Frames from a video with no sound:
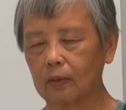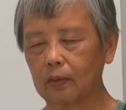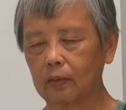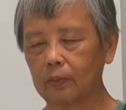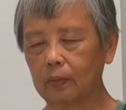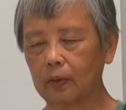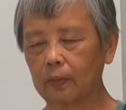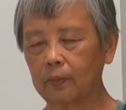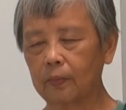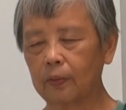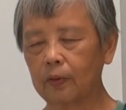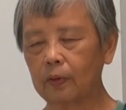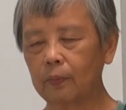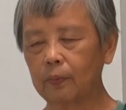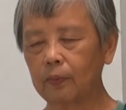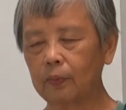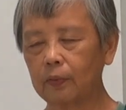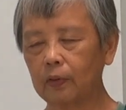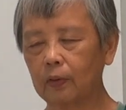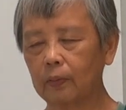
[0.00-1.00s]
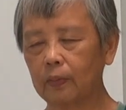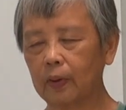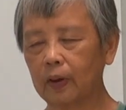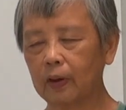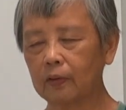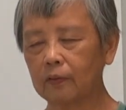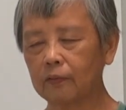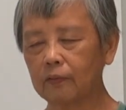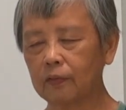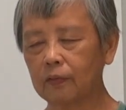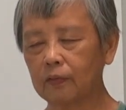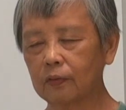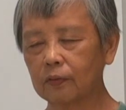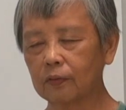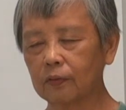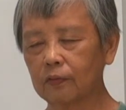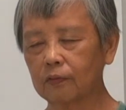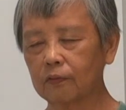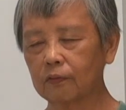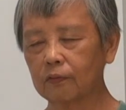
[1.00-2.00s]
Remember, put your mindfulness
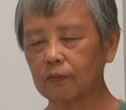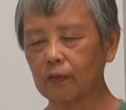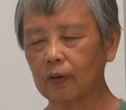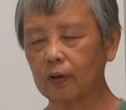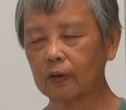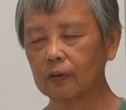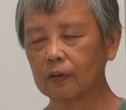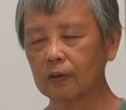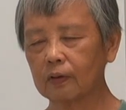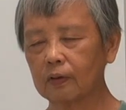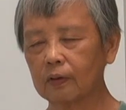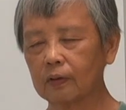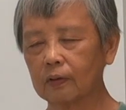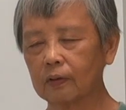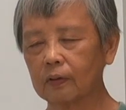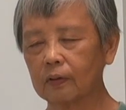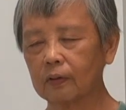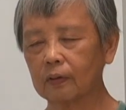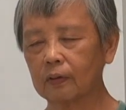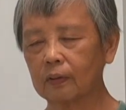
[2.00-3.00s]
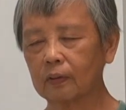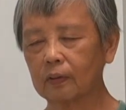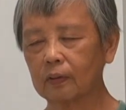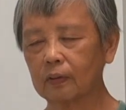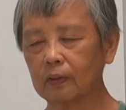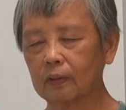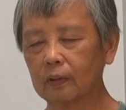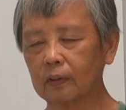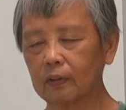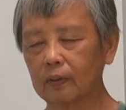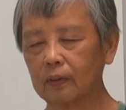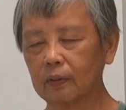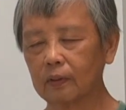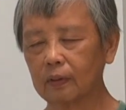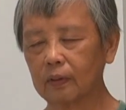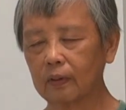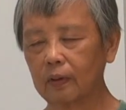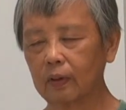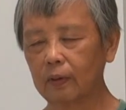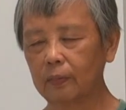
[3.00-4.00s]
in front
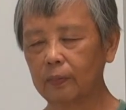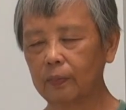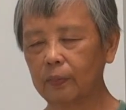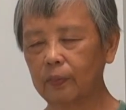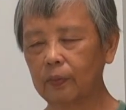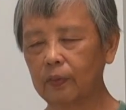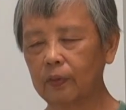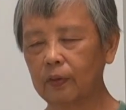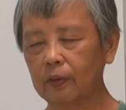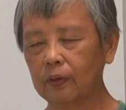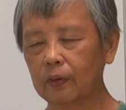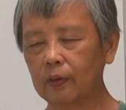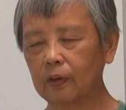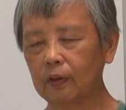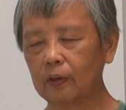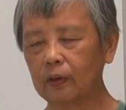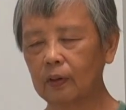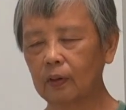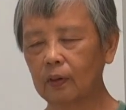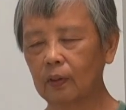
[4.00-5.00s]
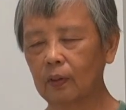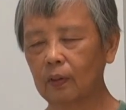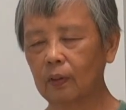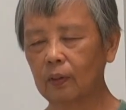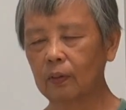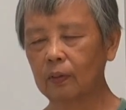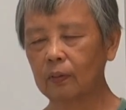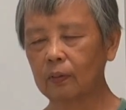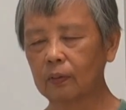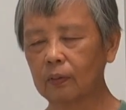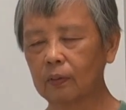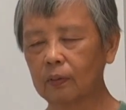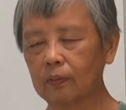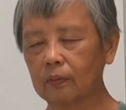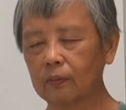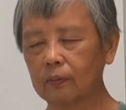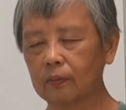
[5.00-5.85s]
and breathing in long,